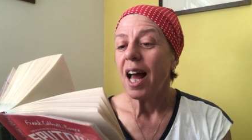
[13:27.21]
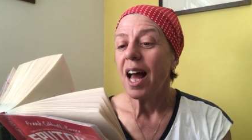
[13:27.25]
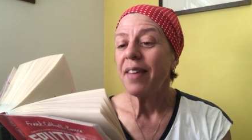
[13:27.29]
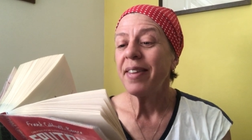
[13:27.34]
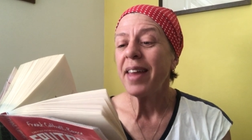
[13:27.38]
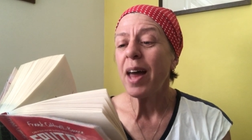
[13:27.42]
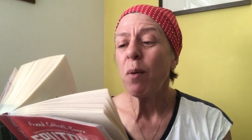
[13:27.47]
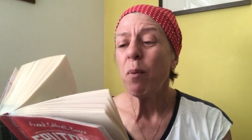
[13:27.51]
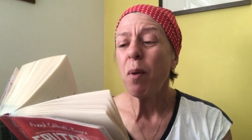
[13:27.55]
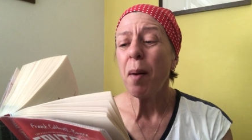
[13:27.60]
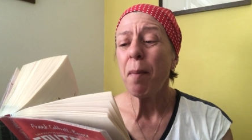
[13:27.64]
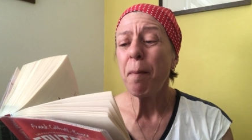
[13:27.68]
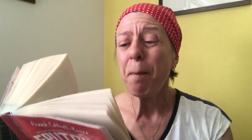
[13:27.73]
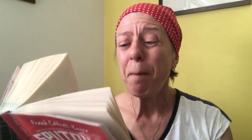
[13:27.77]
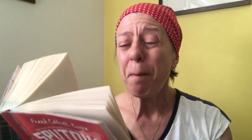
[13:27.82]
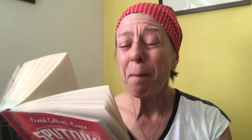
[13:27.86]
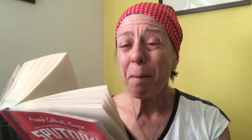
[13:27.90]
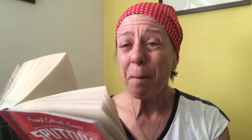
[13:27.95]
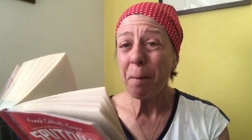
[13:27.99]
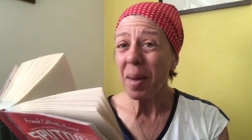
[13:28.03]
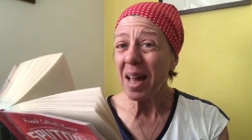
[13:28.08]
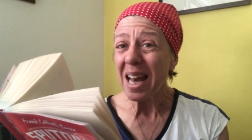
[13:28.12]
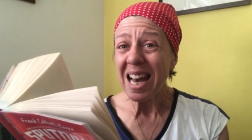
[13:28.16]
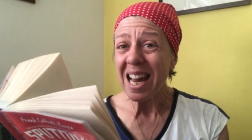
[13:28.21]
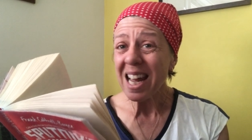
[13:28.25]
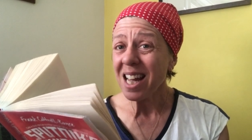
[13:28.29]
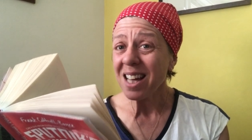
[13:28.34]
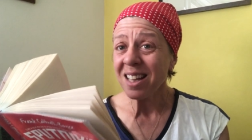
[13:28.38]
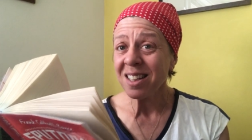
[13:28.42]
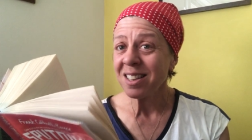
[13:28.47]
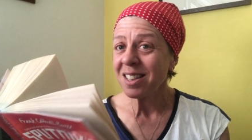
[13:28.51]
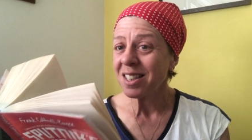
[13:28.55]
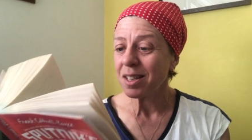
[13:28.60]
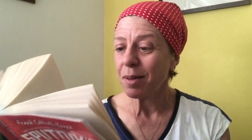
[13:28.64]
and there were
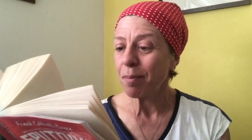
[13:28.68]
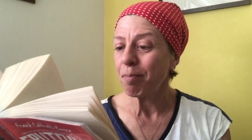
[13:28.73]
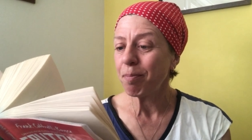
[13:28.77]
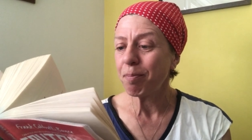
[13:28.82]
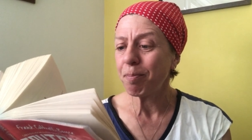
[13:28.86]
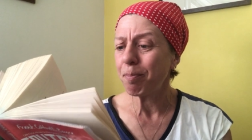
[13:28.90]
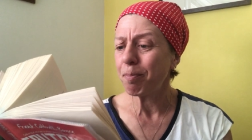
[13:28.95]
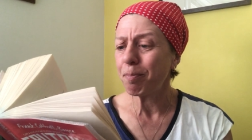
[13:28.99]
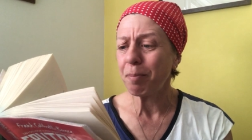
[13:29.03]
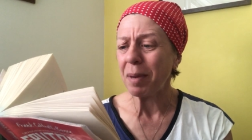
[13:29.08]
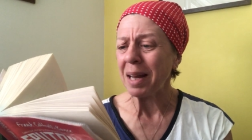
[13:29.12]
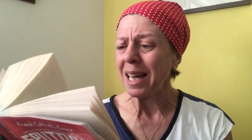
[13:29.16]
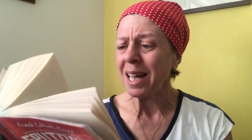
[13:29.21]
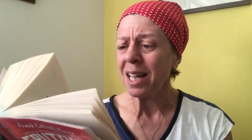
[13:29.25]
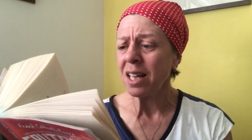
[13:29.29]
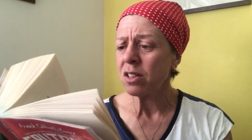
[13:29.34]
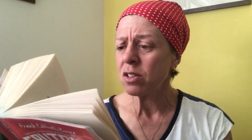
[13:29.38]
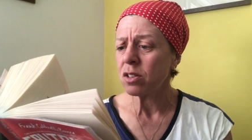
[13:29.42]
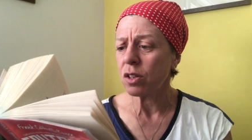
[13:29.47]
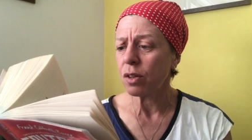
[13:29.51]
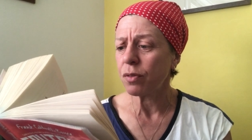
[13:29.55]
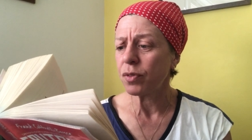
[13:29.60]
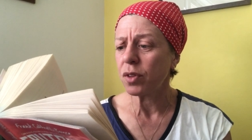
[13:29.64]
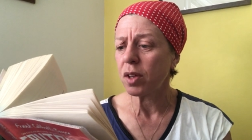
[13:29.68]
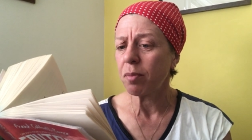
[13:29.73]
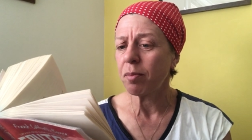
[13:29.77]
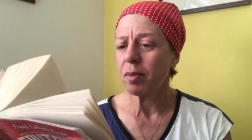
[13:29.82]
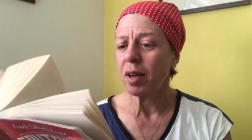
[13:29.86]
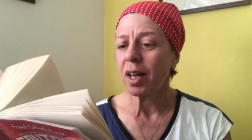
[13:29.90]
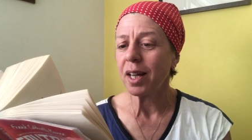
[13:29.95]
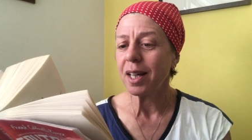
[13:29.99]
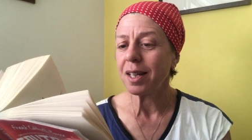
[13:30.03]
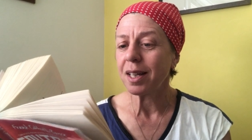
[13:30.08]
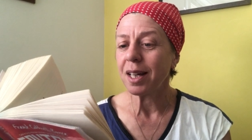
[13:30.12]
billions and billions of
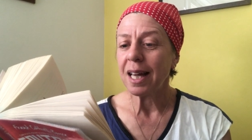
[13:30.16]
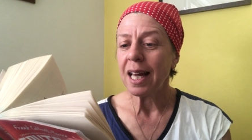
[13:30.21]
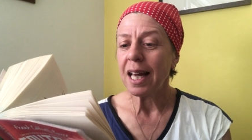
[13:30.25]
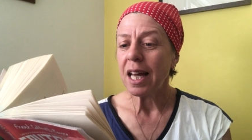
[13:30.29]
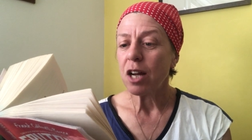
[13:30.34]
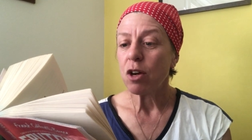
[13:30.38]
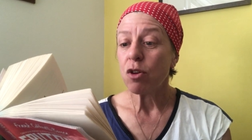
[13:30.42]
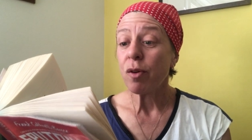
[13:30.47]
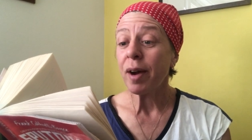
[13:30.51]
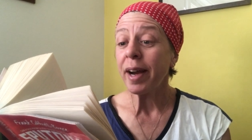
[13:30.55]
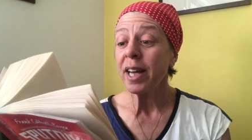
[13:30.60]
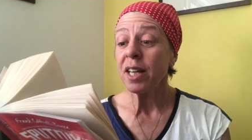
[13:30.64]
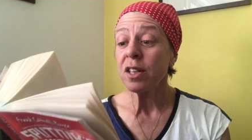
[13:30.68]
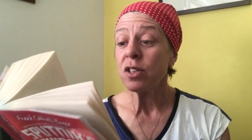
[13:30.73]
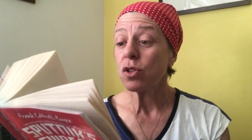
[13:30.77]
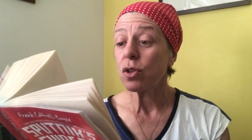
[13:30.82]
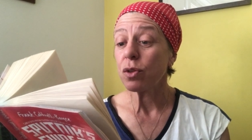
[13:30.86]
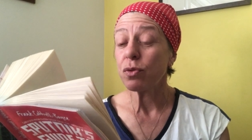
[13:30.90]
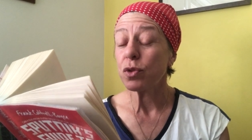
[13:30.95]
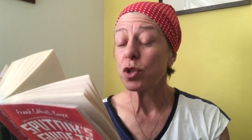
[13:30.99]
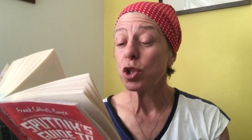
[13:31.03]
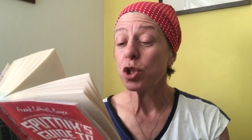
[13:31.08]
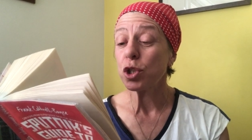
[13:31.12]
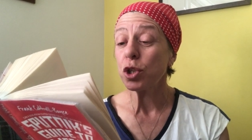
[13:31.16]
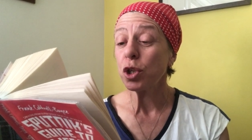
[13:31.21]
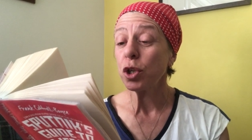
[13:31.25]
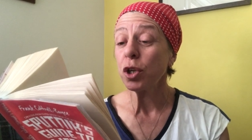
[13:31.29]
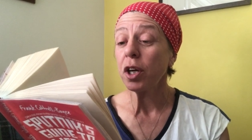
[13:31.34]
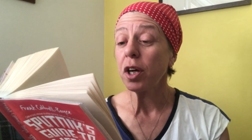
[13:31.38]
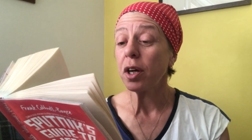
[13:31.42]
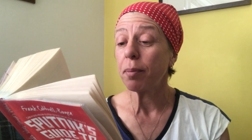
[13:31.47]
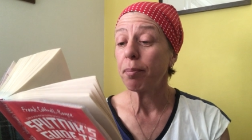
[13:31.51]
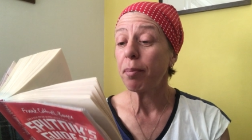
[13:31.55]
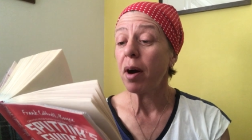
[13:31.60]
them like grains of
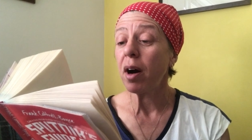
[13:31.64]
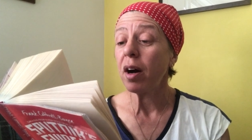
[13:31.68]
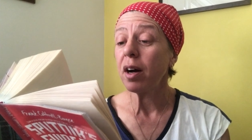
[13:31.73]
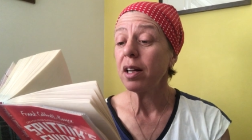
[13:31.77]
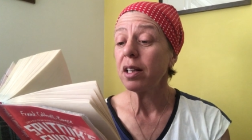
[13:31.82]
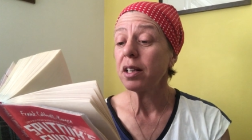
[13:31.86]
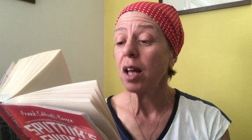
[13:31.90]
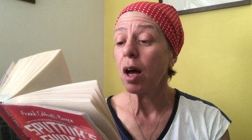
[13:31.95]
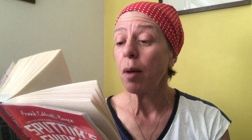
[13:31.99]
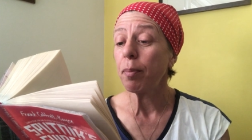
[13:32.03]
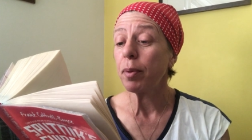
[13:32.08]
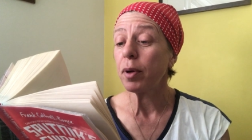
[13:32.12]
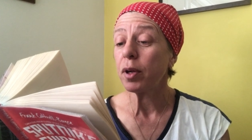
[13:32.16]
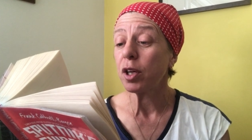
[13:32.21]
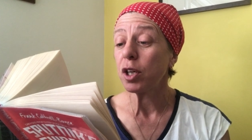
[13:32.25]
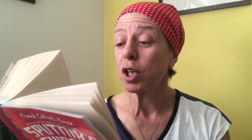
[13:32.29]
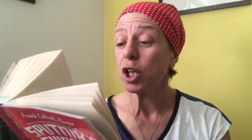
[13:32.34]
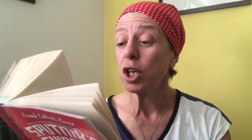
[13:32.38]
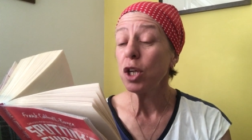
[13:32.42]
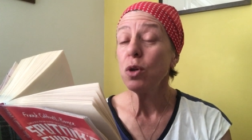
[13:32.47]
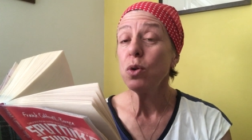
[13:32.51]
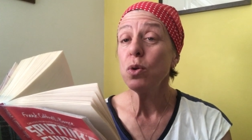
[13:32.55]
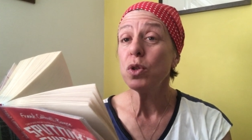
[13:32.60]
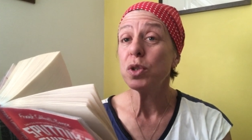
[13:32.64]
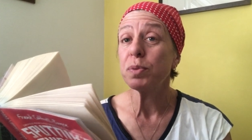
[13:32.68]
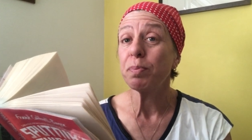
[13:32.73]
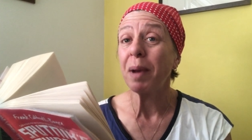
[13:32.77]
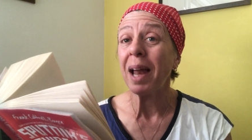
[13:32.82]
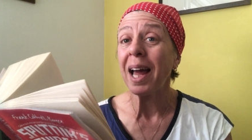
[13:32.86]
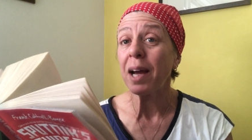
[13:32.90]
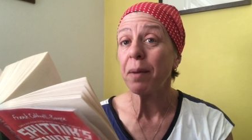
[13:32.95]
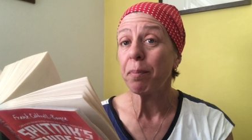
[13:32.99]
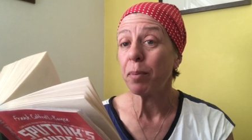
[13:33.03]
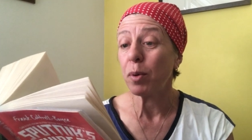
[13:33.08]
sugar piled up on a huge
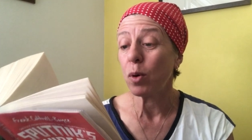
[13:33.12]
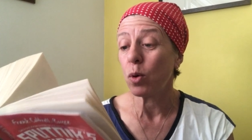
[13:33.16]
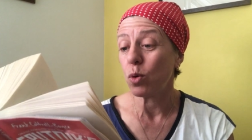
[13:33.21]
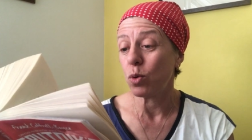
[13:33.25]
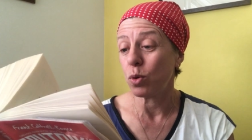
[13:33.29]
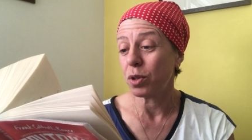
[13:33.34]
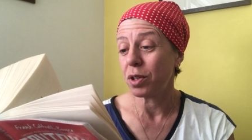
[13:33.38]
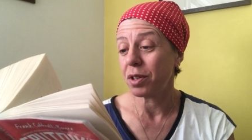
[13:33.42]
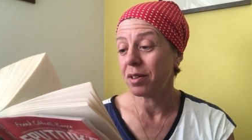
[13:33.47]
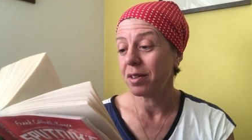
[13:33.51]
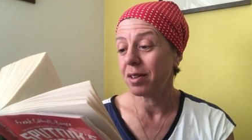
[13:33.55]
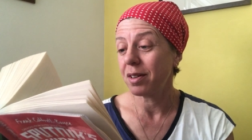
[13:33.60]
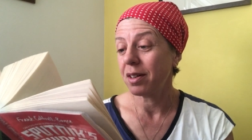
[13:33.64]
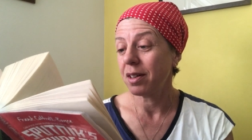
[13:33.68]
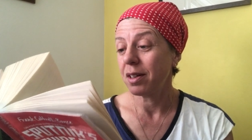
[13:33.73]
blackboard.